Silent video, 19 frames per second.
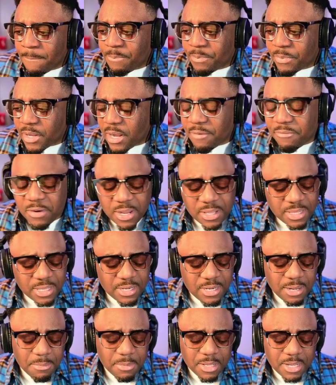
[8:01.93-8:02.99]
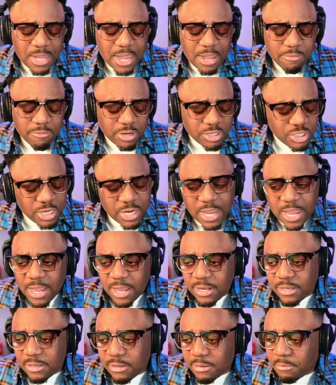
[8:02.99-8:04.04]
I forget the name of the guy, Russian
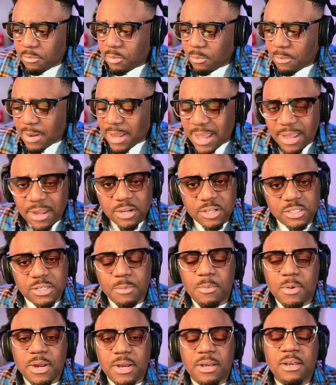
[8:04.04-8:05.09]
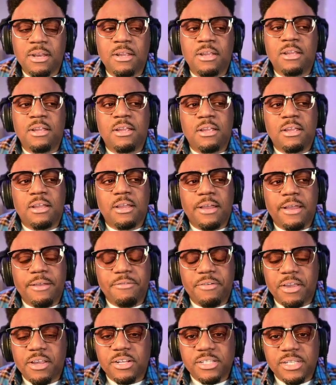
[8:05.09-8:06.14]
guy, Mubai or someone. I
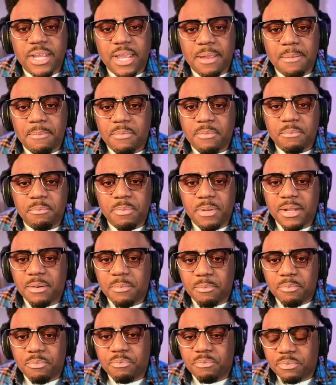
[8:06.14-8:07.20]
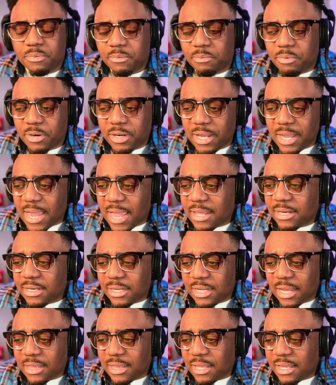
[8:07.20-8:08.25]
forget his name. Beat him pretty
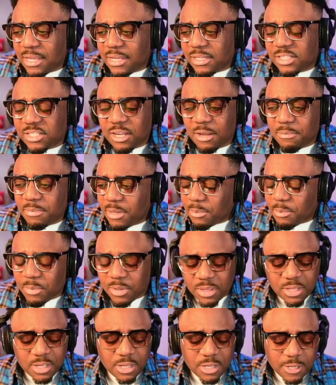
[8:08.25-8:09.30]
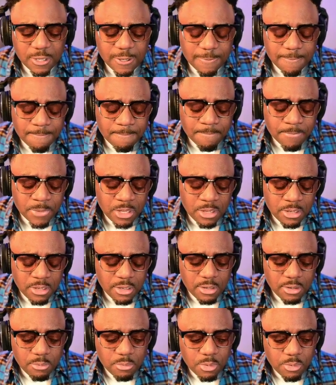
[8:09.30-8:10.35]
handily. I think he subbed him with
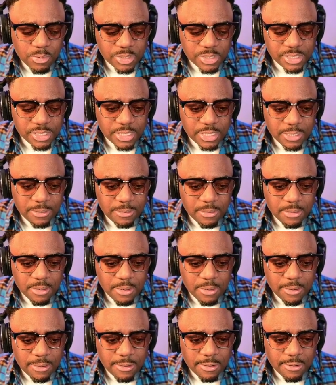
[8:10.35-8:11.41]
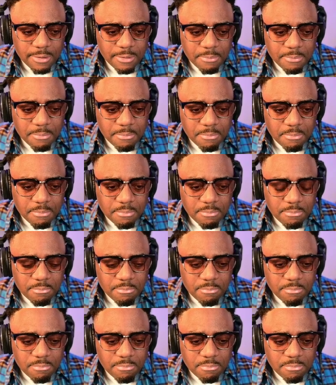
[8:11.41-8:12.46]
what was it?
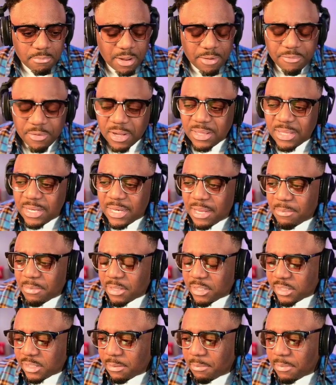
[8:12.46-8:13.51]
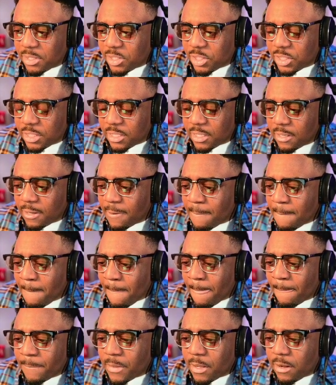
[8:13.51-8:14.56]
I forget the name of the submission.
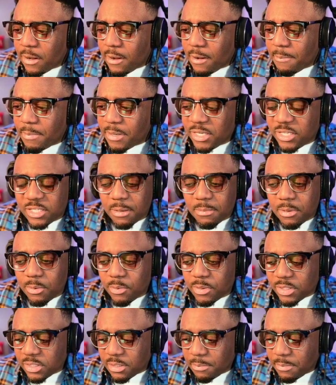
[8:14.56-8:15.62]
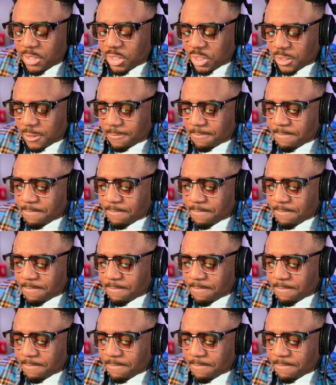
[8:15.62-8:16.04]
But he subbed him with a submission.